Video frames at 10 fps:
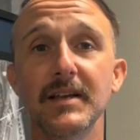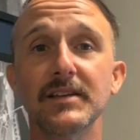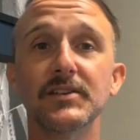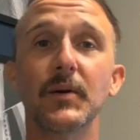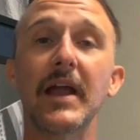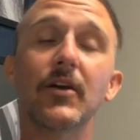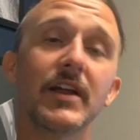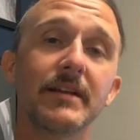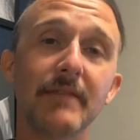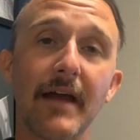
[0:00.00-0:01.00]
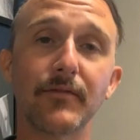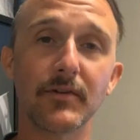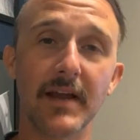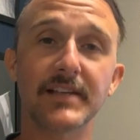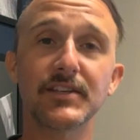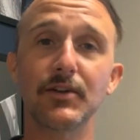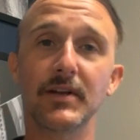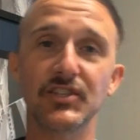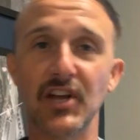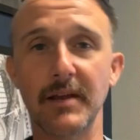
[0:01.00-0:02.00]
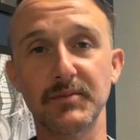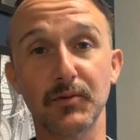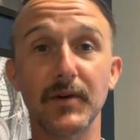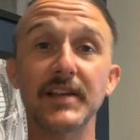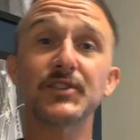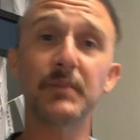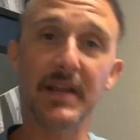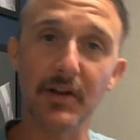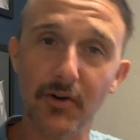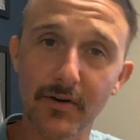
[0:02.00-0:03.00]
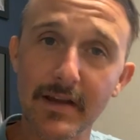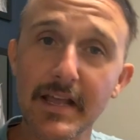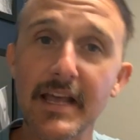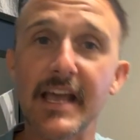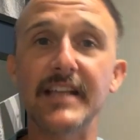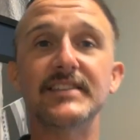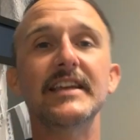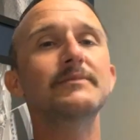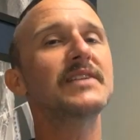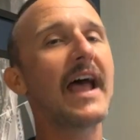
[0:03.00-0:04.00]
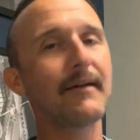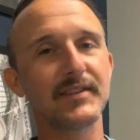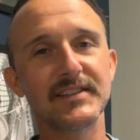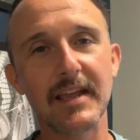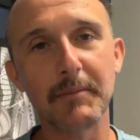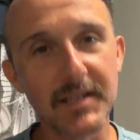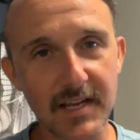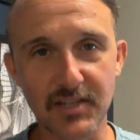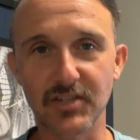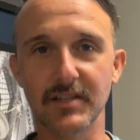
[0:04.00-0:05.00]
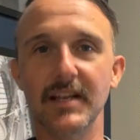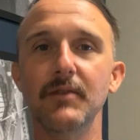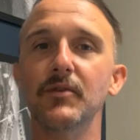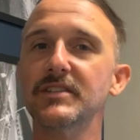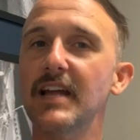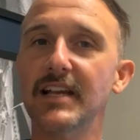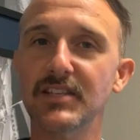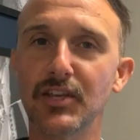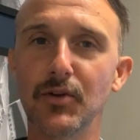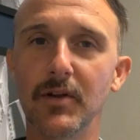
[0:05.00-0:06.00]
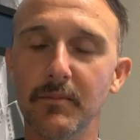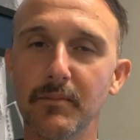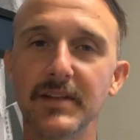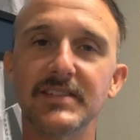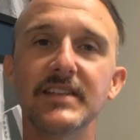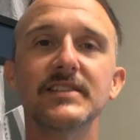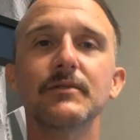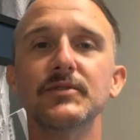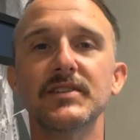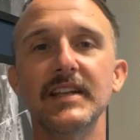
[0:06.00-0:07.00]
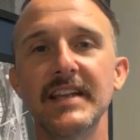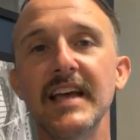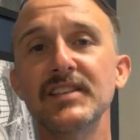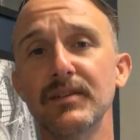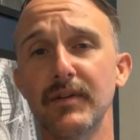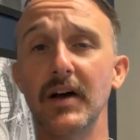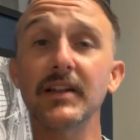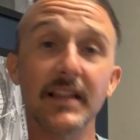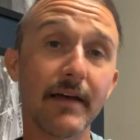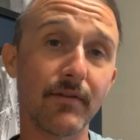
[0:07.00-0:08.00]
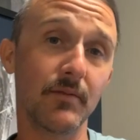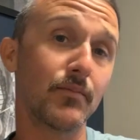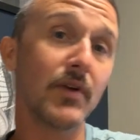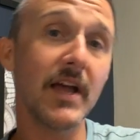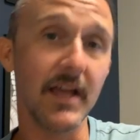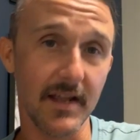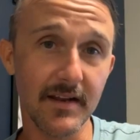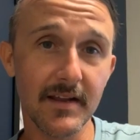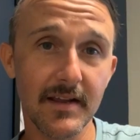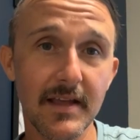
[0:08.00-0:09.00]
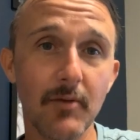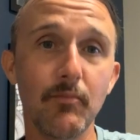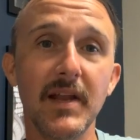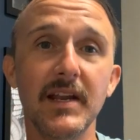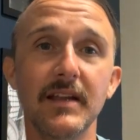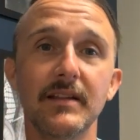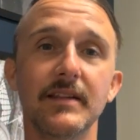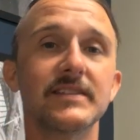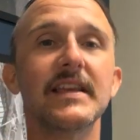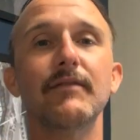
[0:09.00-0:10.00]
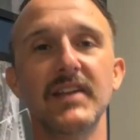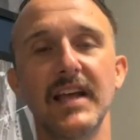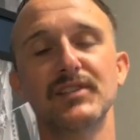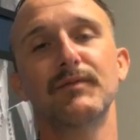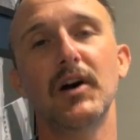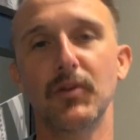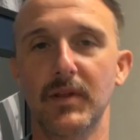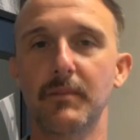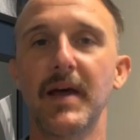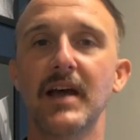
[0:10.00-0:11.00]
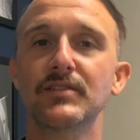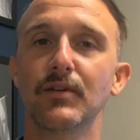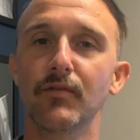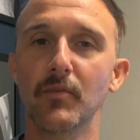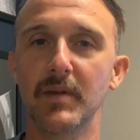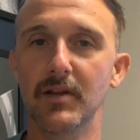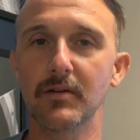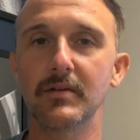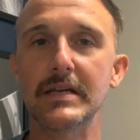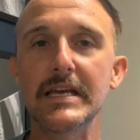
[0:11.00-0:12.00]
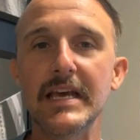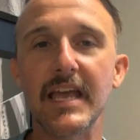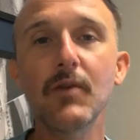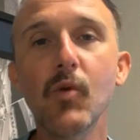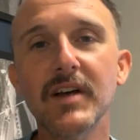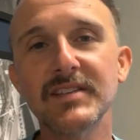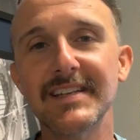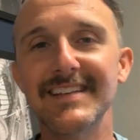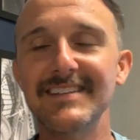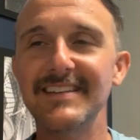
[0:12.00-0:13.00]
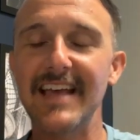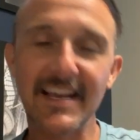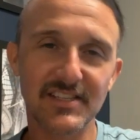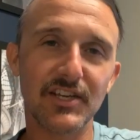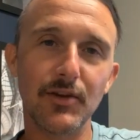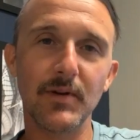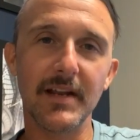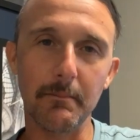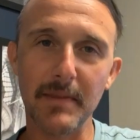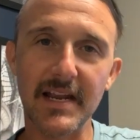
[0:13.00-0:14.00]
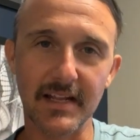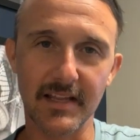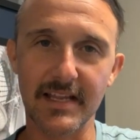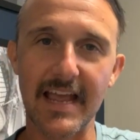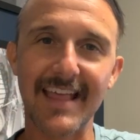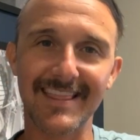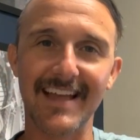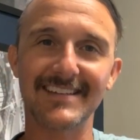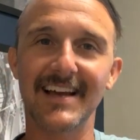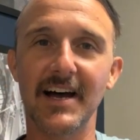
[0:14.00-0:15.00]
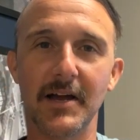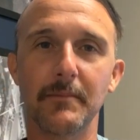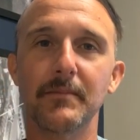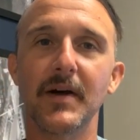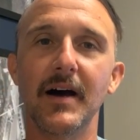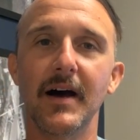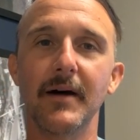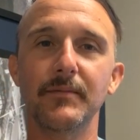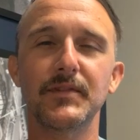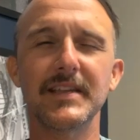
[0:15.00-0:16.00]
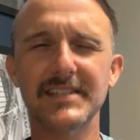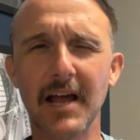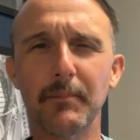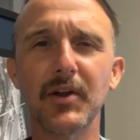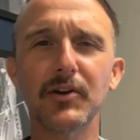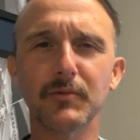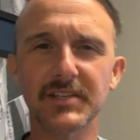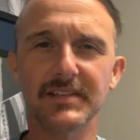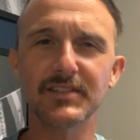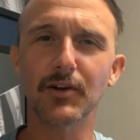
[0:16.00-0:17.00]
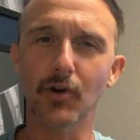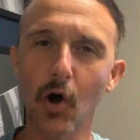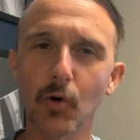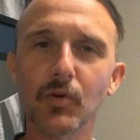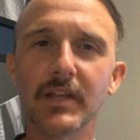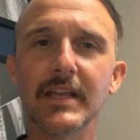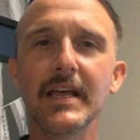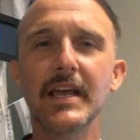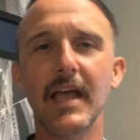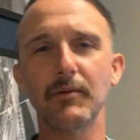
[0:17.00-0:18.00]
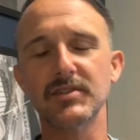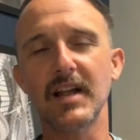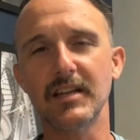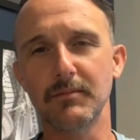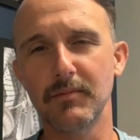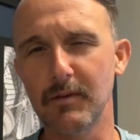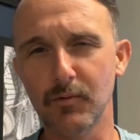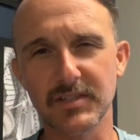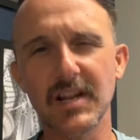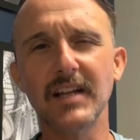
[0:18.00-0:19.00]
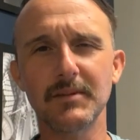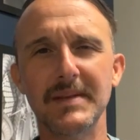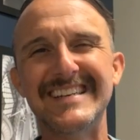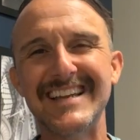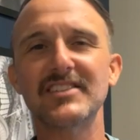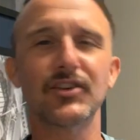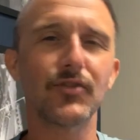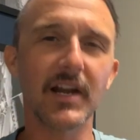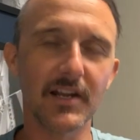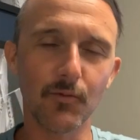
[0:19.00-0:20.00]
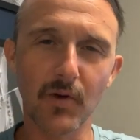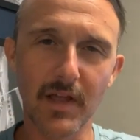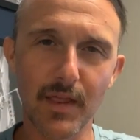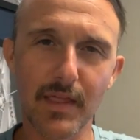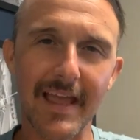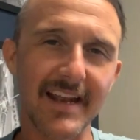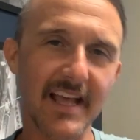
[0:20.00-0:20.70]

So Herod, after executing James, arrests Peter and seems to have the same intention, that he wants to execute him. But since it was the days of unleavened bread, meaning the seven days following the Passover meal, he wasn't executed immediately at that time. Uh, this time period was considered holy and was not to, and was not to be desecrated with an